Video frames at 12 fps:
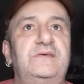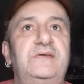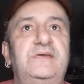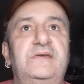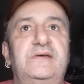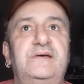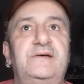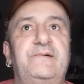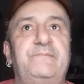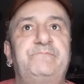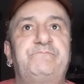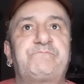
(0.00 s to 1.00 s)

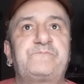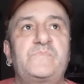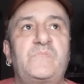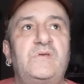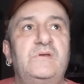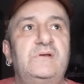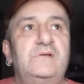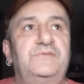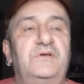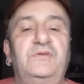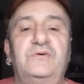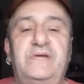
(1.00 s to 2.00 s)
the
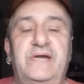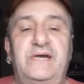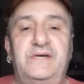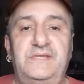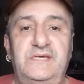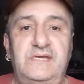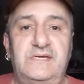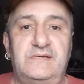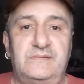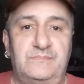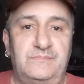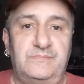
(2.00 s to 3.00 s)
knockout of the year.